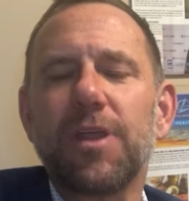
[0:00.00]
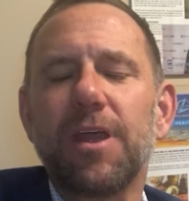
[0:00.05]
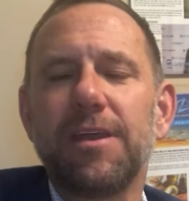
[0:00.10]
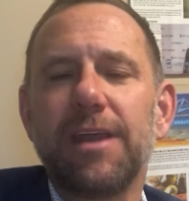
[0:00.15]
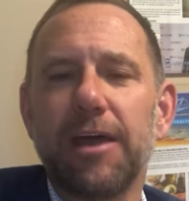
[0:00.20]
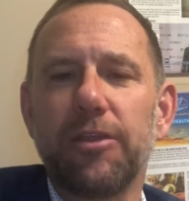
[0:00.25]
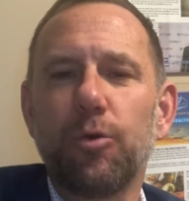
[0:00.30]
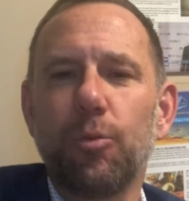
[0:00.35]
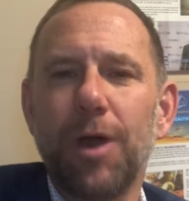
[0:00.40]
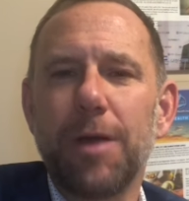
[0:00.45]

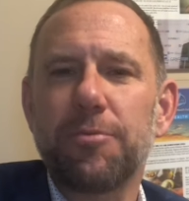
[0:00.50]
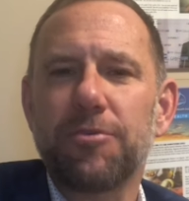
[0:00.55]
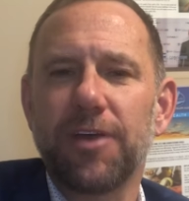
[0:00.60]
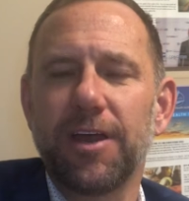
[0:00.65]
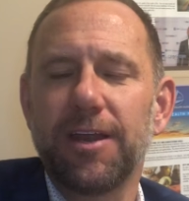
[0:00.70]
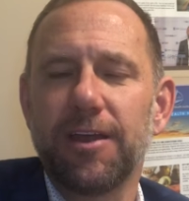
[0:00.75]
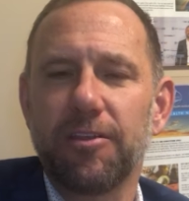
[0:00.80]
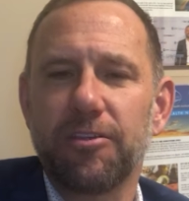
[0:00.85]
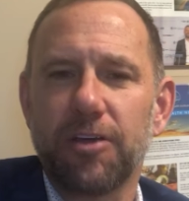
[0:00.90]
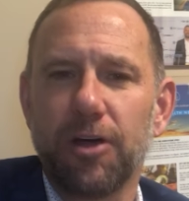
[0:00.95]
Now the
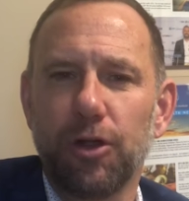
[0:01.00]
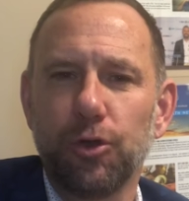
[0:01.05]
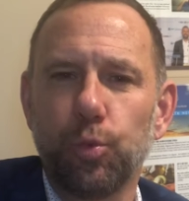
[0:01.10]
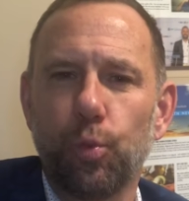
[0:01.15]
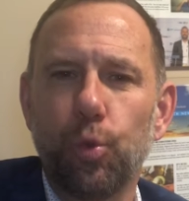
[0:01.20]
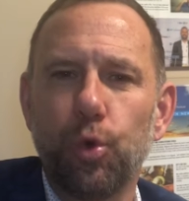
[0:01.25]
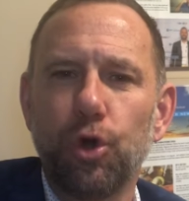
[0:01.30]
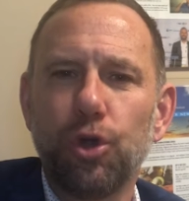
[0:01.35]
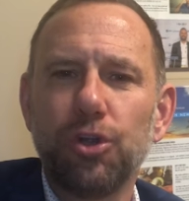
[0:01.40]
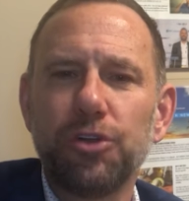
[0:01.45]
website is
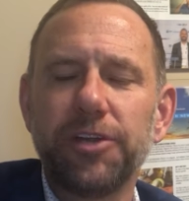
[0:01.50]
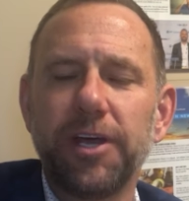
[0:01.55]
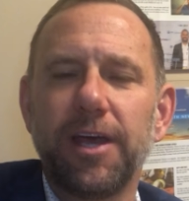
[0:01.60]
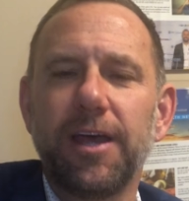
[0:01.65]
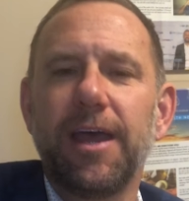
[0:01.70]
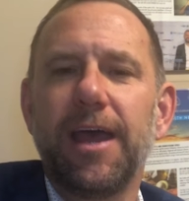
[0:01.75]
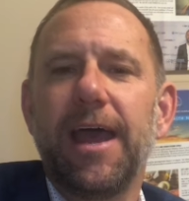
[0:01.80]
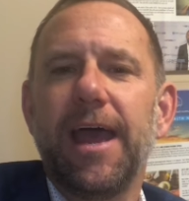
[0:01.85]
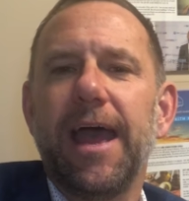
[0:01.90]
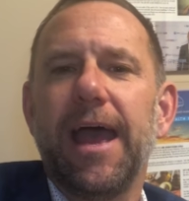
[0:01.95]
called
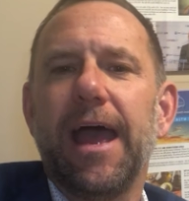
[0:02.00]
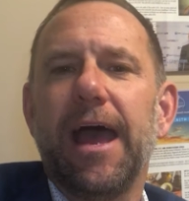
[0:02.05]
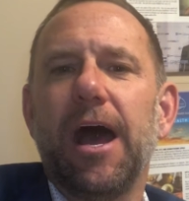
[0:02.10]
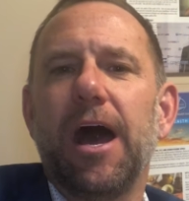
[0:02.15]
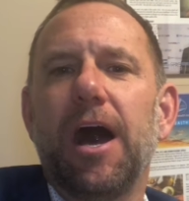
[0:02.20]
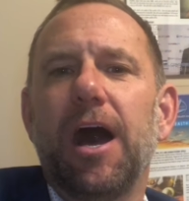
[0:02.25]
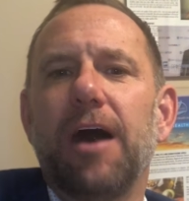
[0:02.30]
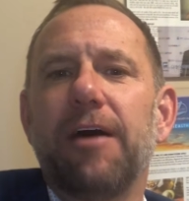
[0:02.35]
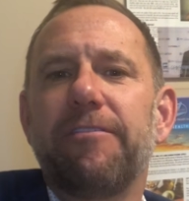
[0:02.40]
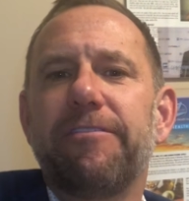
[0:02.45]

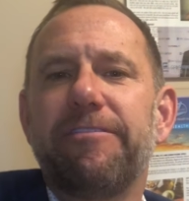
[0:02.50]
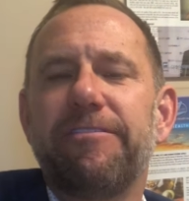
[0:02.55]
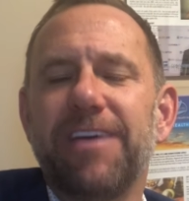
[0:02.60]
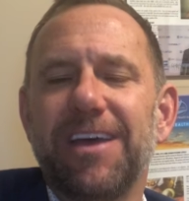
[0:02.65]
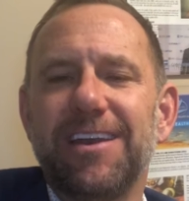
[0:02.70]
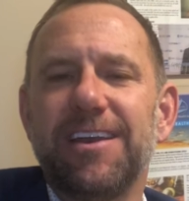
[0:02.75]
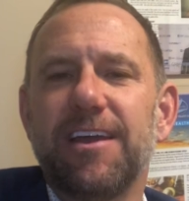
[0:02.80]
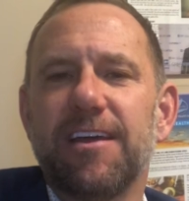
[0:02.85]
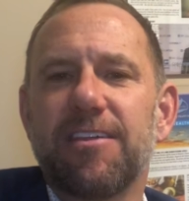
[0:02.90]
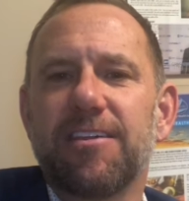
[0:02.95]

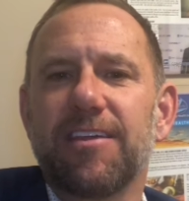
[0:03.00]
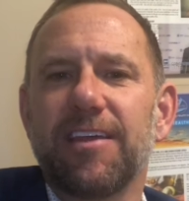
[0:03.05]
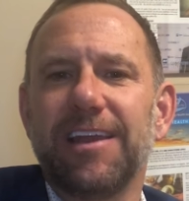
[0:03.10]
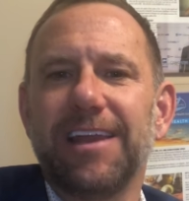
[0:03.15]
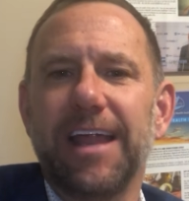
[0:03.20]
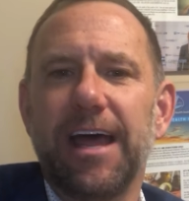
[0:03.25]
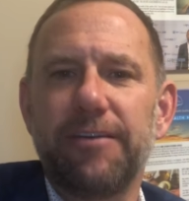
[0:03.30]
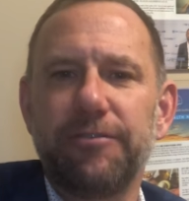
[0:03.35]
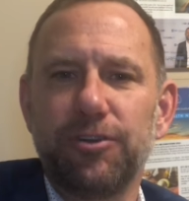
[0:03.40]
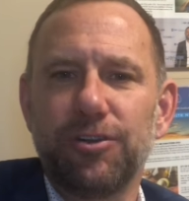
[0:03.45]

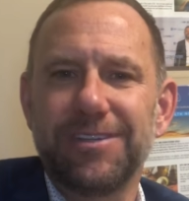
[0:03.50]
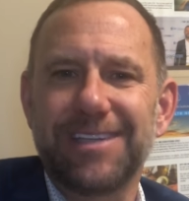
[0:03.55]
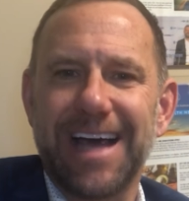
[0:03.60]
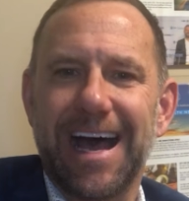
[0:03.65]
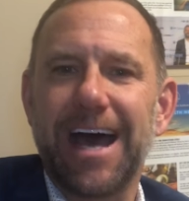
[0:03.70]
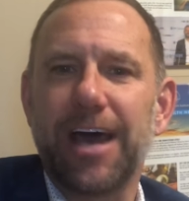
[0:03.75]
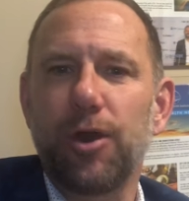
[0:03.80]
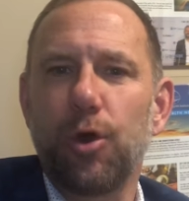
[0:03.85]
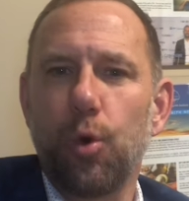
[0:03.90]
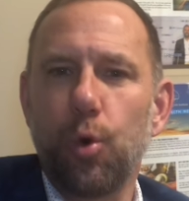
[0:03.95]

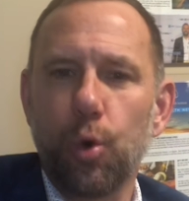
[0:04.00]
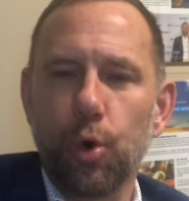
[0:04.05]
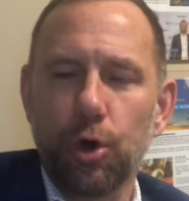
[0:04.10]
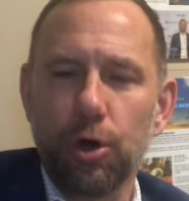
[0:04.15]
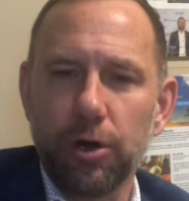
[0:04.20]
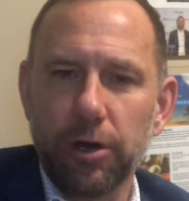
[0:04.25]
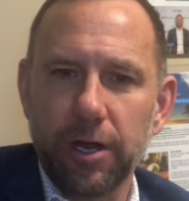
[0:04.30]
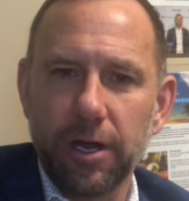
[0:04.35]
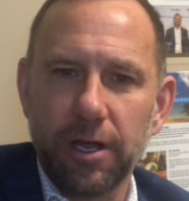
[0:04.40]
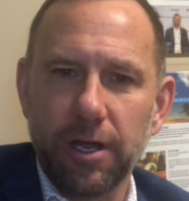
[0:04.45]

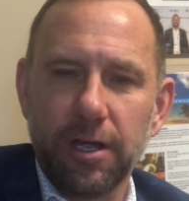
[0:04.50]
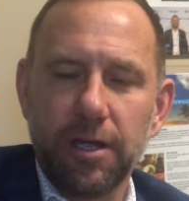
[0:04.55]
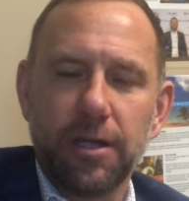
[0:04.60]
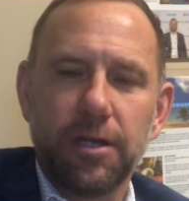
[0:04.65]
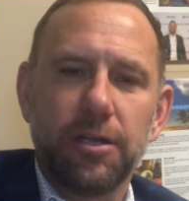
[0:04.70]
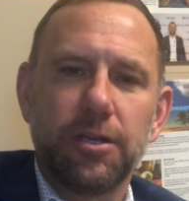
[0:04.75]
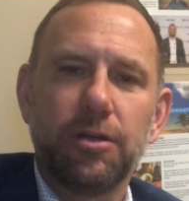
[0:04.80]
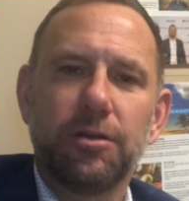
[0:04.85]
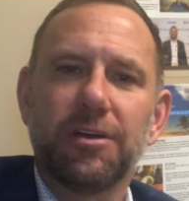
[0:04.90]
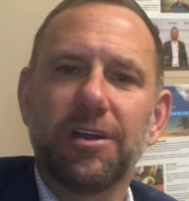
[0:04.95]
worldfitnesslevel.org.
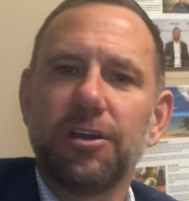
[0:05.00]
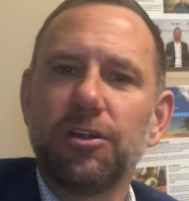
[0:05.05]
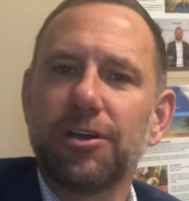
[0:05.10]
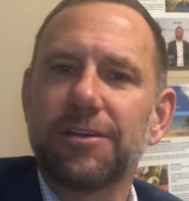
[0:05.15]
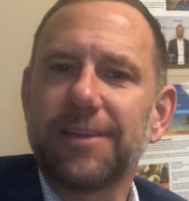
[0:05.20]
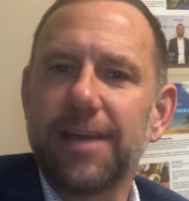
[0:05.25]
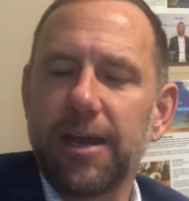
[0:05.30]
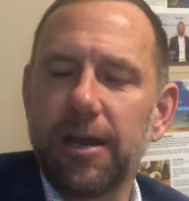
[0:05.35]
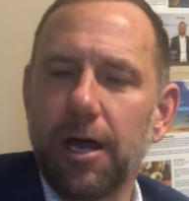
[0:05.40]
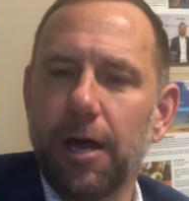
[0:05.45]
You can look
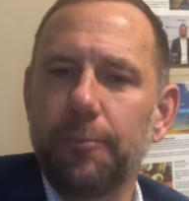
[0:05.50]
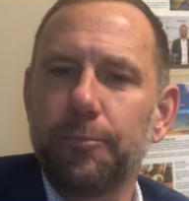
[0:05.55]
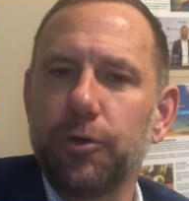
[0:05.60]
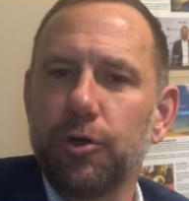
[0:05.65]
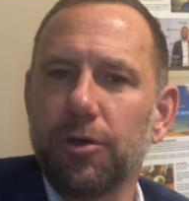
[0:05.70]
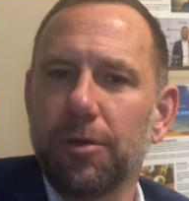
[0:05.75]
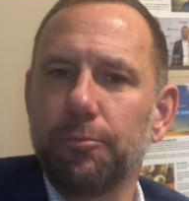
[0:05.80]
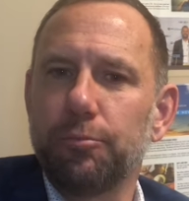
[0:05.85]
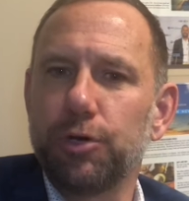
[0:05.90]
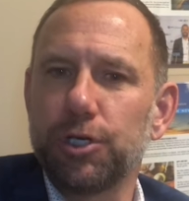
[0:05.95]
that up, you
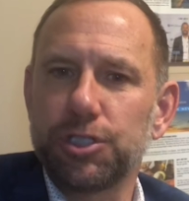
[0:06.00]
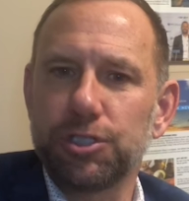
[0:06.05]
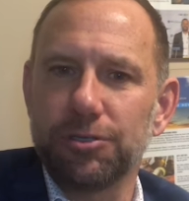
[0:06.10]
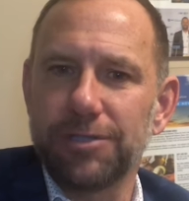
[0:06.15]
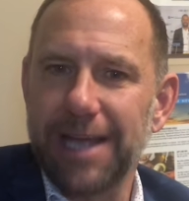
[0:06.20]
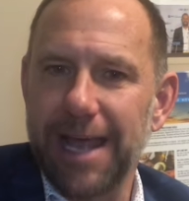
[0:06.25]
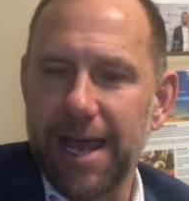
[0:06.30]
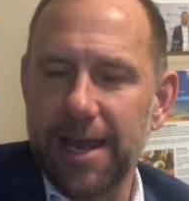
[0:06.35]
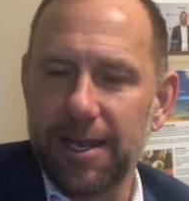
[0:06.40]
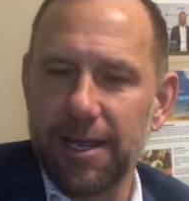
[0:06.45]
can put your
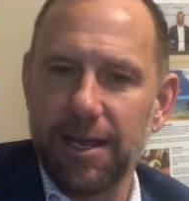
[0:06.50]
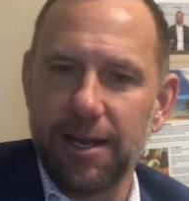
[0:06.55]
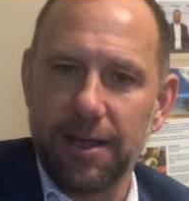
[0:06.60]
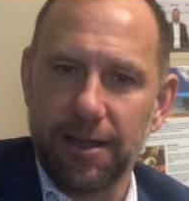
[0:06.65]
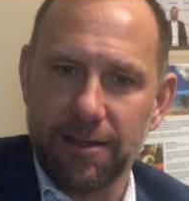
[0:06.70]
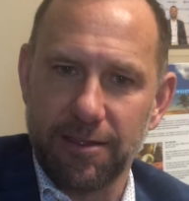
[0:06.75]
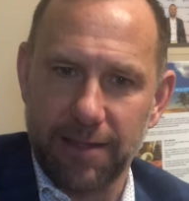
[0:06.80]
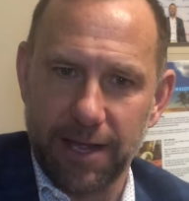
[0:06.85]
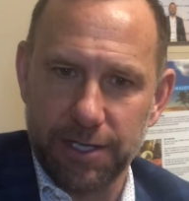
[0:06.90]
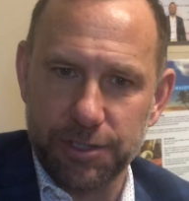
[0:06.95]
data in,
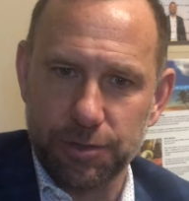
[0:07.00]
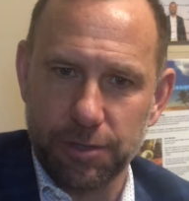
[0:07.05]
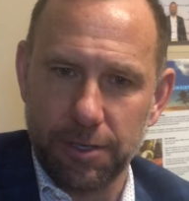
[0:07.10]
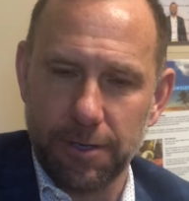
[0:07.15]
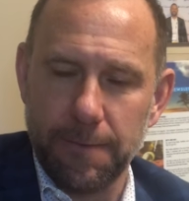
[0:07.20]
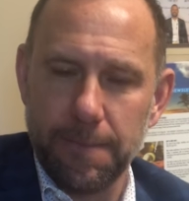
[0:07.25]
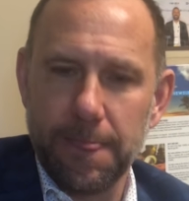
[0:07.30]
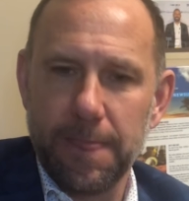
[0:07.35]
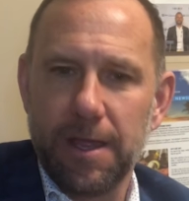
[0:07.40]
etc.